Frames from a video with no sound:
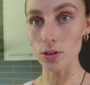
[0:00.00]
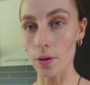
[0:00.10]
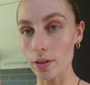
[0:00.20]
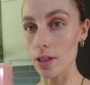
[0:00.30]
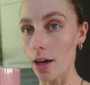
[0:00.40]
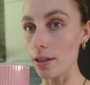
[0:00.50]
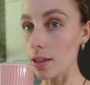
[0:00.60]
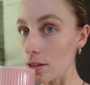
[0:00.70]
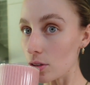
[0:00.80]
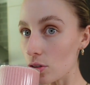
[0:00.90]
so excited.
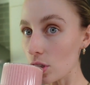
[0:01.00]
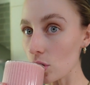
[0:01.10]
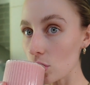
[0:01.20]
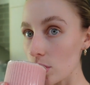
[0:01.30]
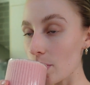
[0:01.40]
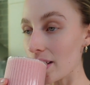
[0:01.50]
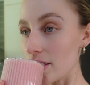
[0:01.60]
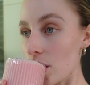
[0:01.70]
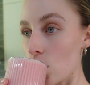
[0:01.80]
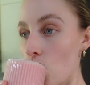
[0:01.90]
That literally looks
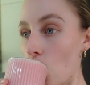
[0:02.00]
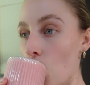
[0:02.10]
amazing.